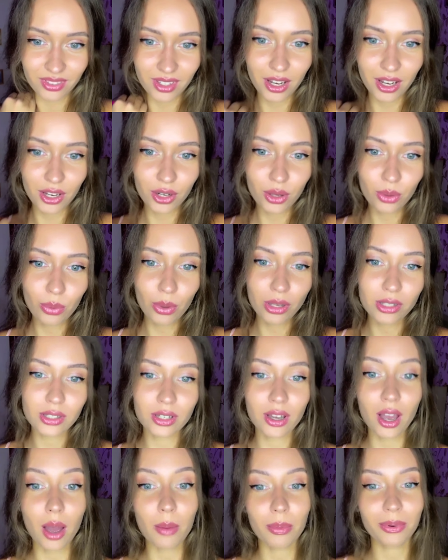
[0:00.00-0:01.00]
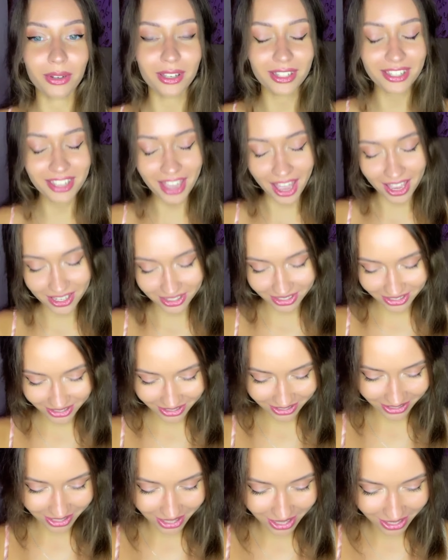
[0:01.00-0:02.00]
I know you went to Capri.
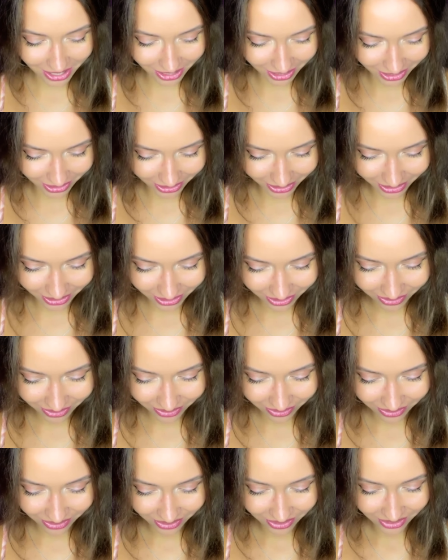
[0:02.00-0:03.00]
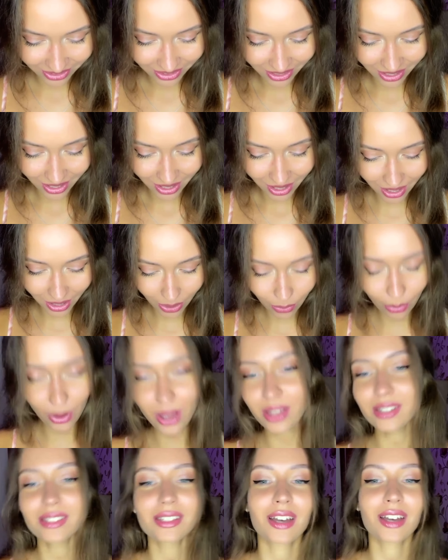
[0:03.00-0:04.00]
Yes, it is. I
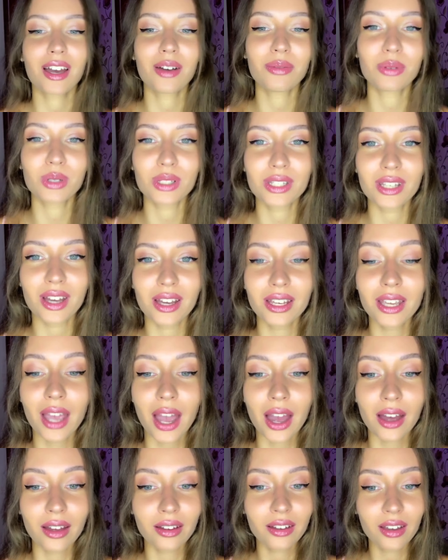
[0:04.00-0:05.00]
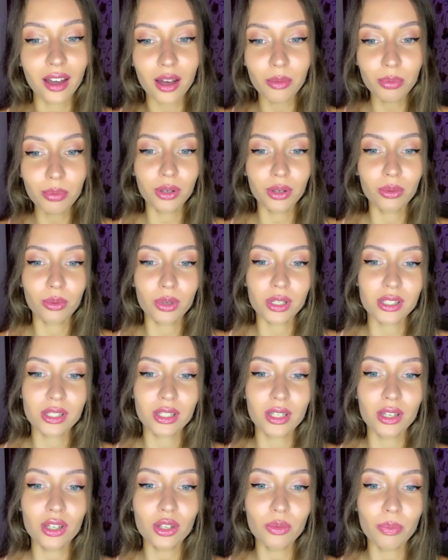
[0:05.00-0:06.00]
went to Capri. That yeah, Capri was
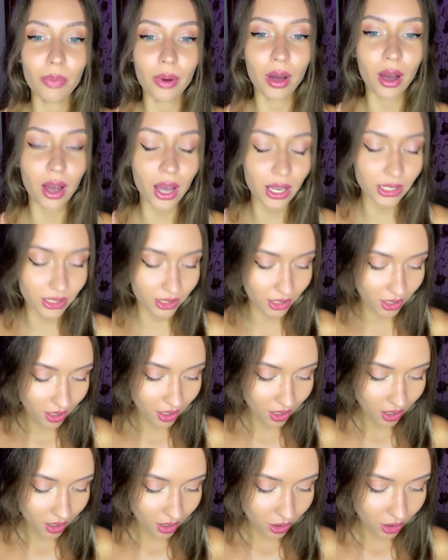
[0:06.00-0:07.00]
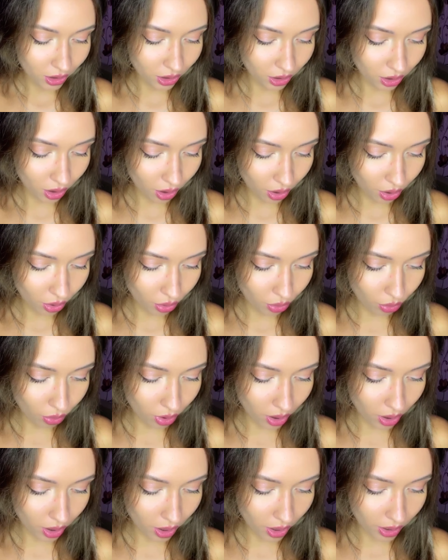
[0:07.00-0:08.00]
good, but you know,
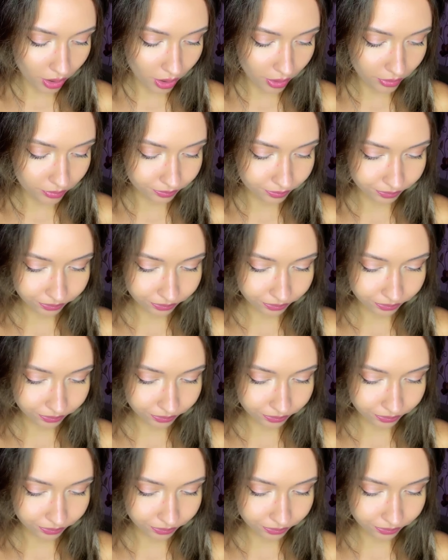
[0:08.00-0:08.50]
um,